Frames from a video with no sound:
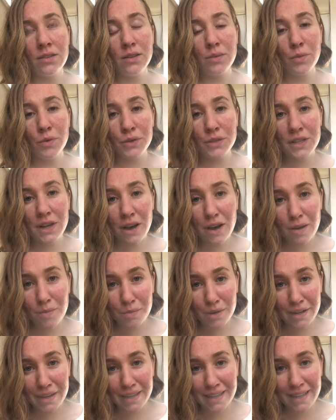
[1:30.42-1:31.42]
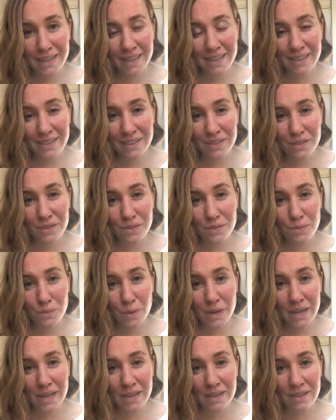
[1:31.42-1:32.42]
the most heartbreaking
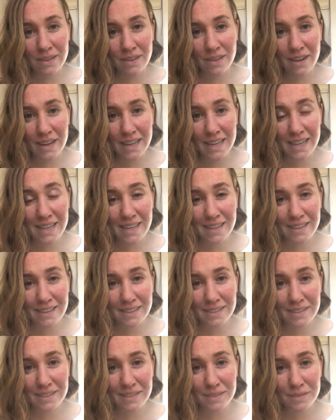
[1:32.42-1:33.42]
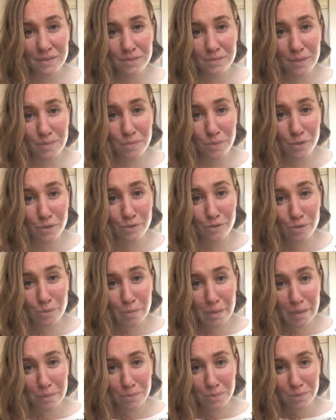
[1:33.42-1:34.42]
when I hear beautiful
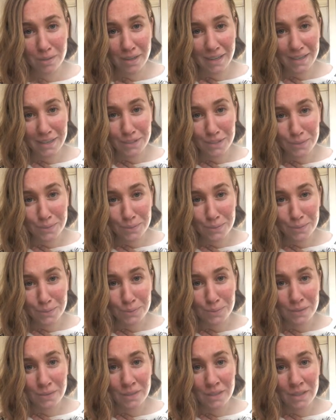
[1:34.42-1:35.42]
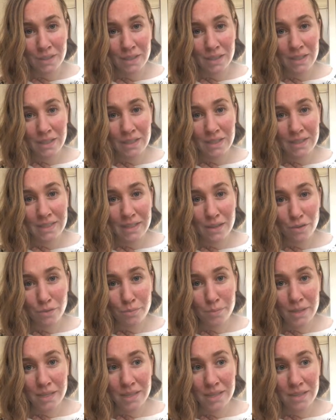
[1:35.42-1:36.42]
people like you
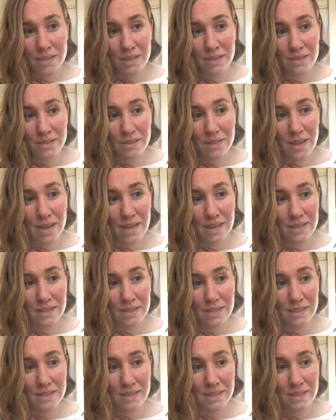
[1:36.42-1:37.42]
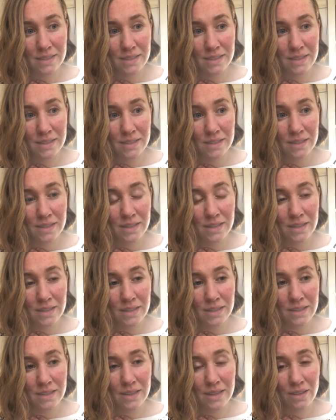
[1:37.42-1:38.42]
tell me that
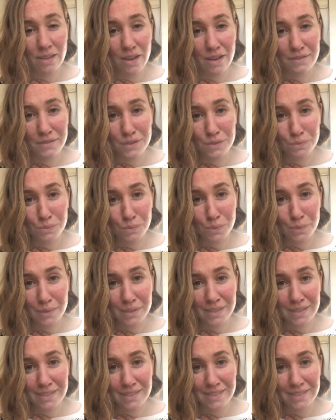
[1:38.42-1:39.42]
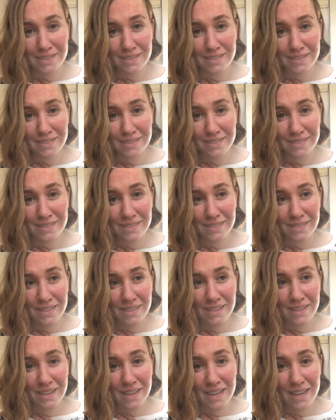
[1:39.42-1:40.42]
their life is ruined,
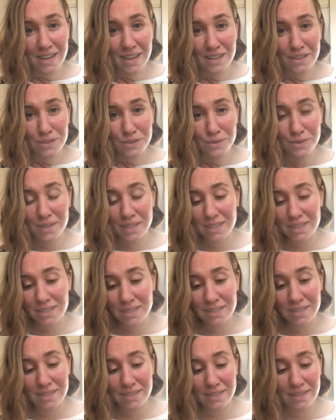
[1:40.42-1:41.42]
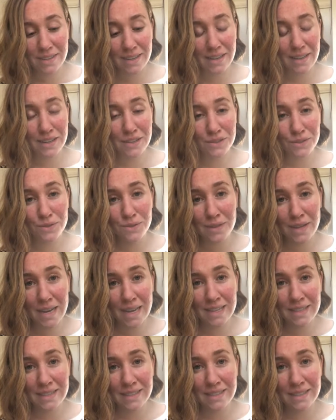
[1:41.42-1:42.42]
they can't do this, they can't do
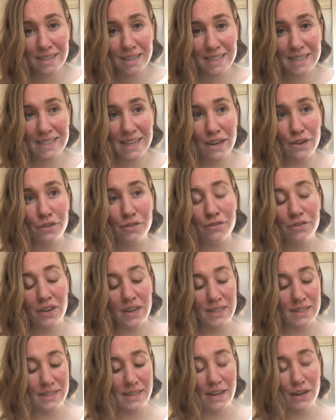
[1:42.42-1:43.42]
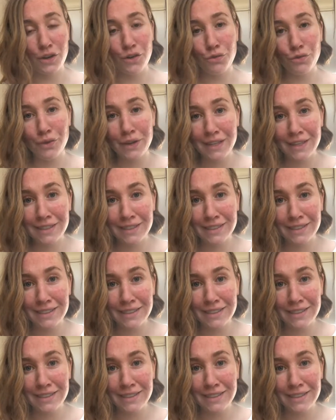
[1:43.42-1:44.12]
that, they sacrifice their career,